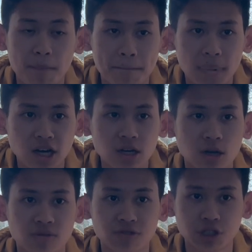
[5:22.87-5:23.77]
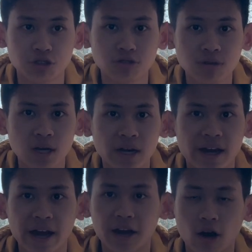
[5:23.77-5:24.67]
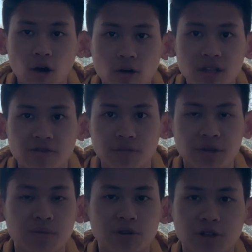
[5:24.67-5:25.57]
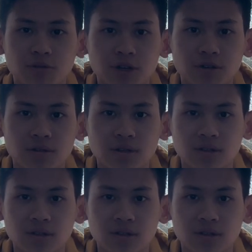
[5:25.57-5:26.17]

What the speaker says: among of you and all different people in the world.